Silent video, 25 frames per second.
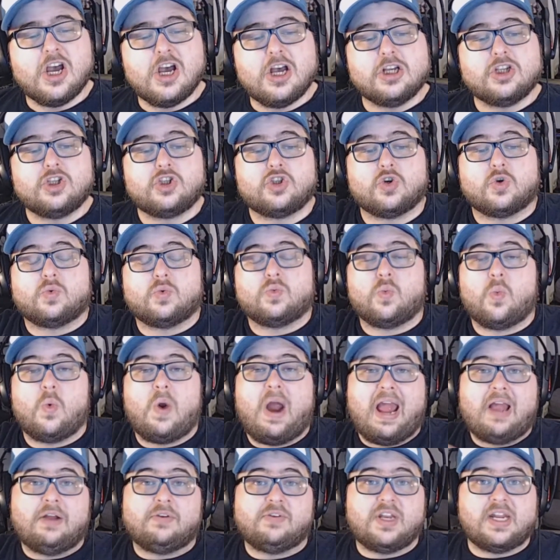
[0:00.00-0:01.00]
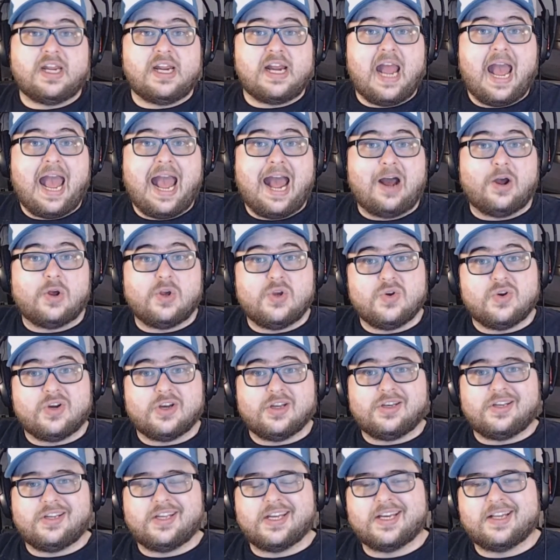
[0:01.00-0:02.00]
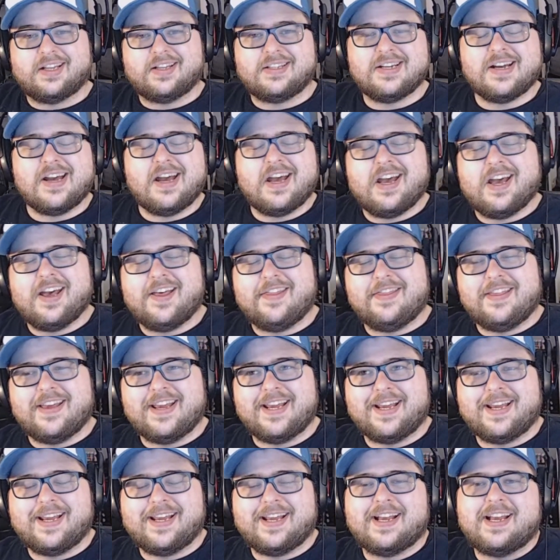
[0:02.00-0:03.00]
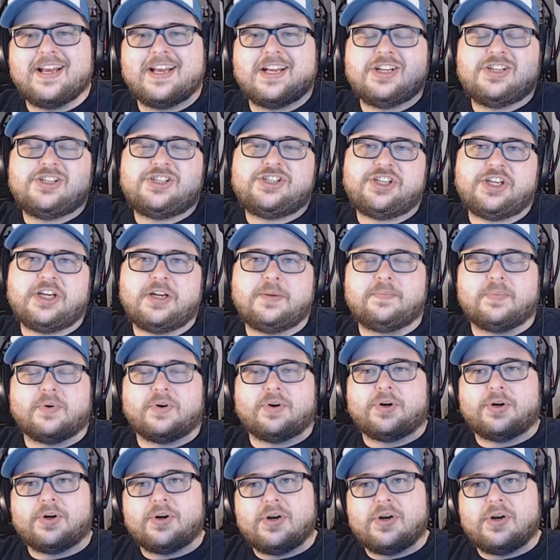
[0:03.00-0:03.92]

surrounding how you could get the cheaper